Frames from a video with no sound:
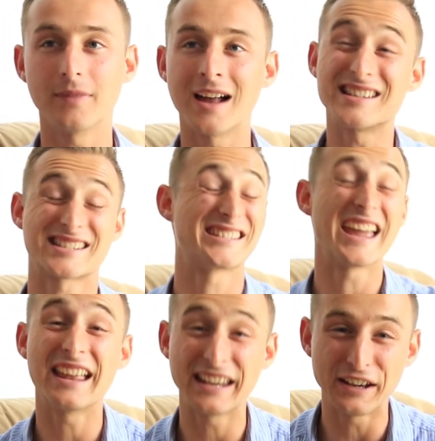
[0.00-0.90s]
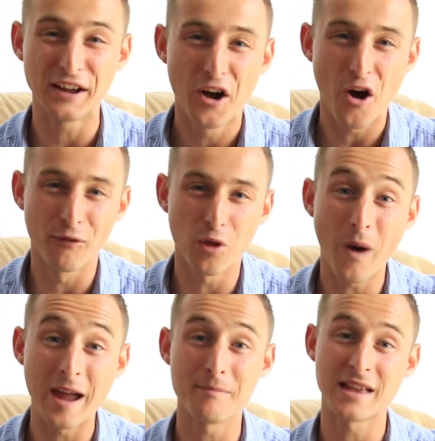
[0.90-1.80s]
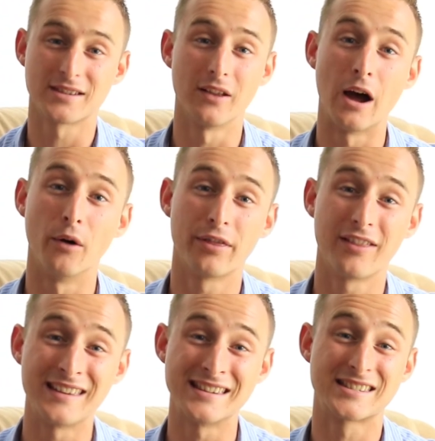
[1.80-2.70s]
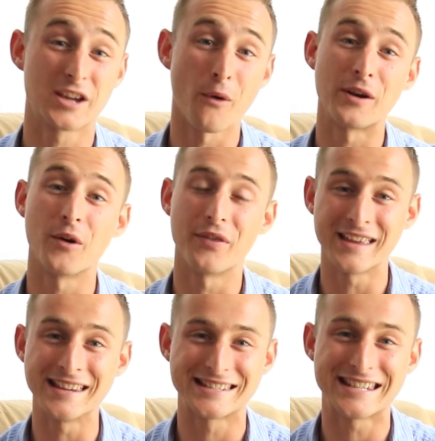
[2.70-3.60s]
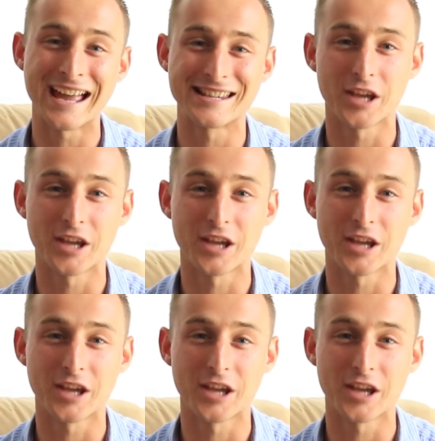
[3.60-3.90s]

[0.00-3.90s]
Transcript: understanding of the way mental health is going on these days.